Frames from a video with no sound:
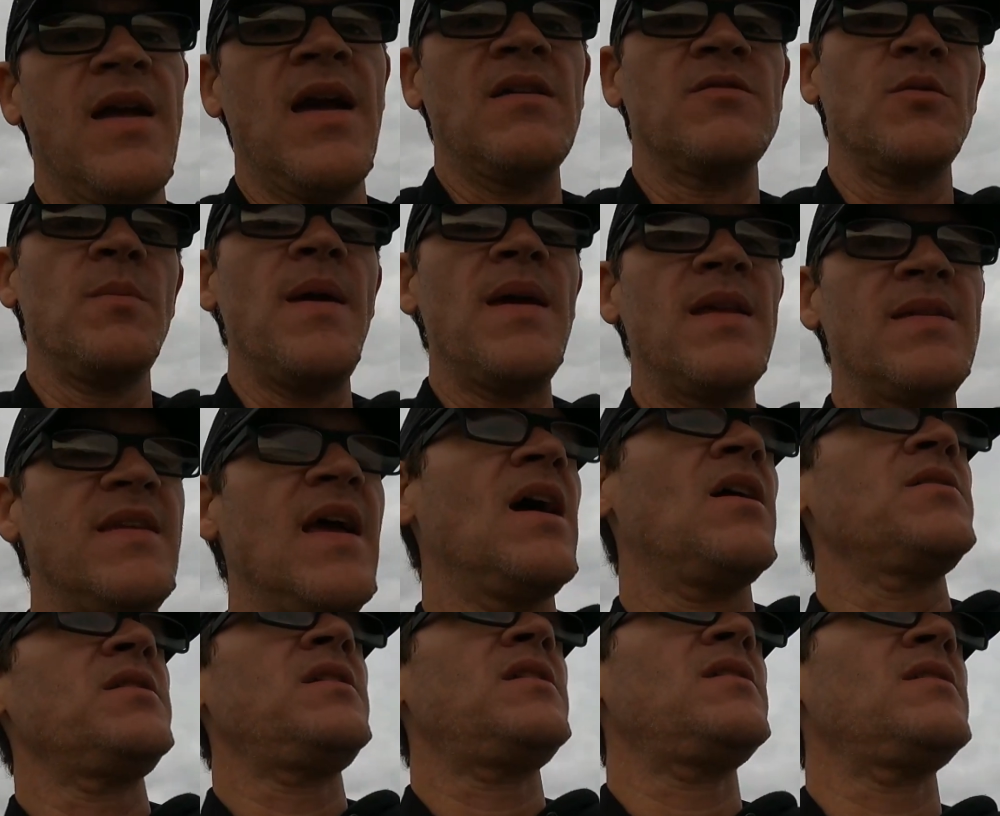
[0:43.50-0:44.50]
right, guys, we made it
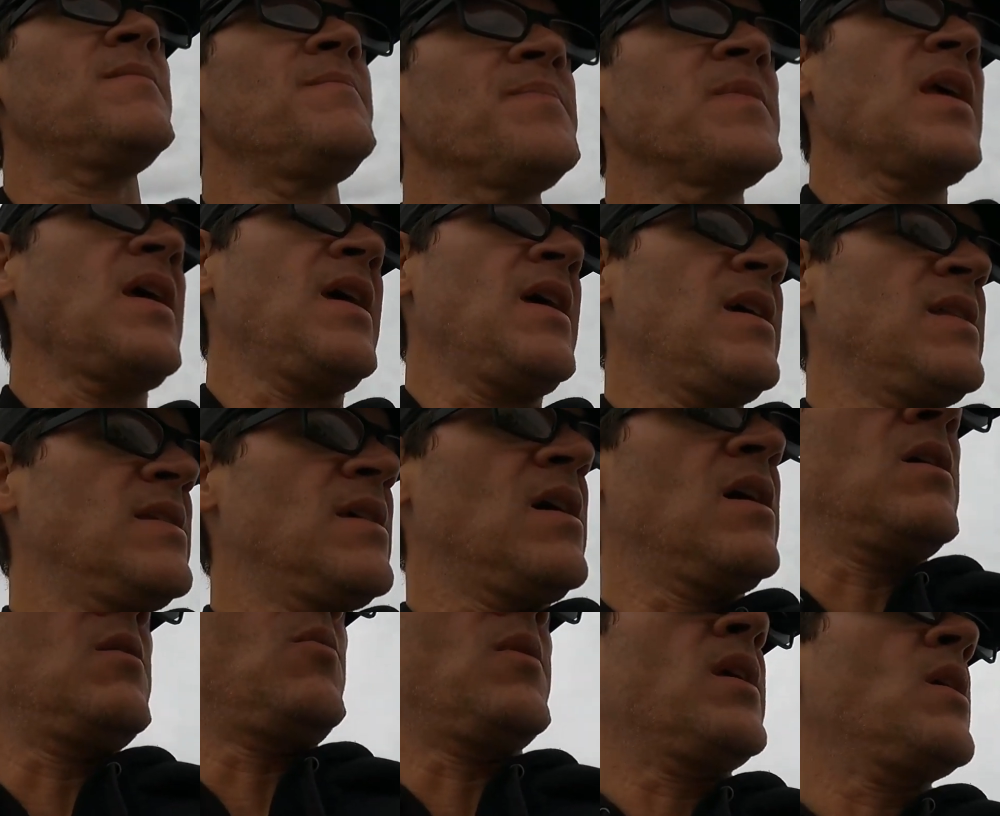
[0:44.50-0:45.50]
down here, and
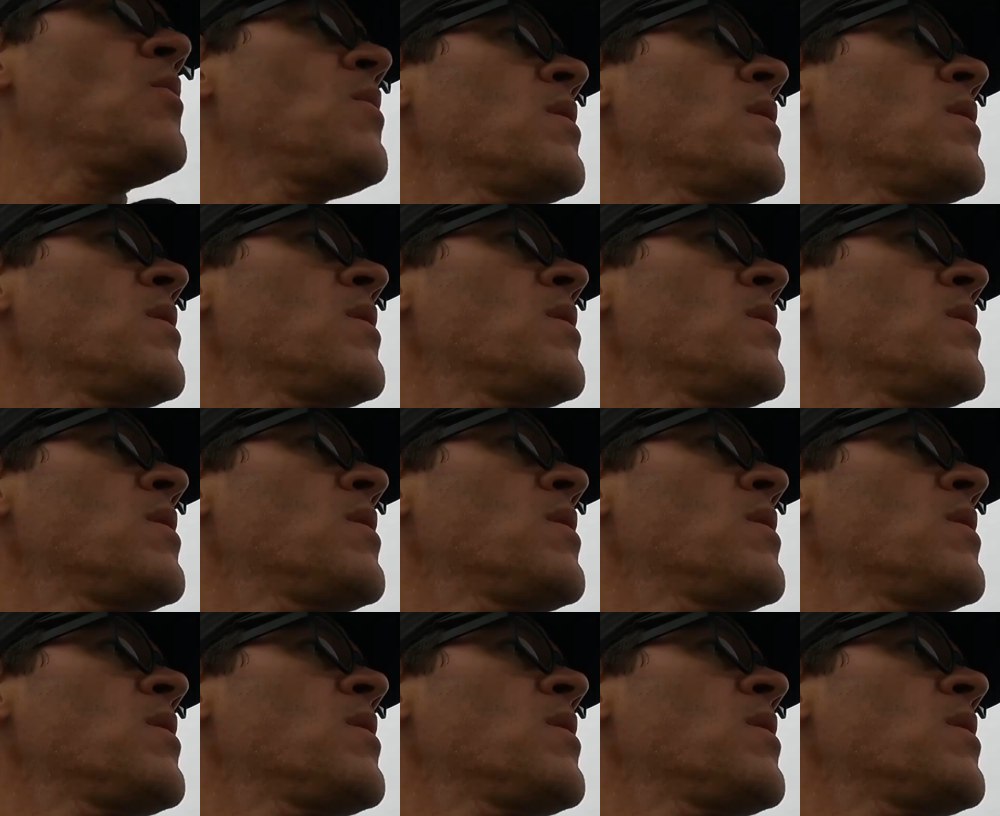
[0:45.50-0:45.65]
what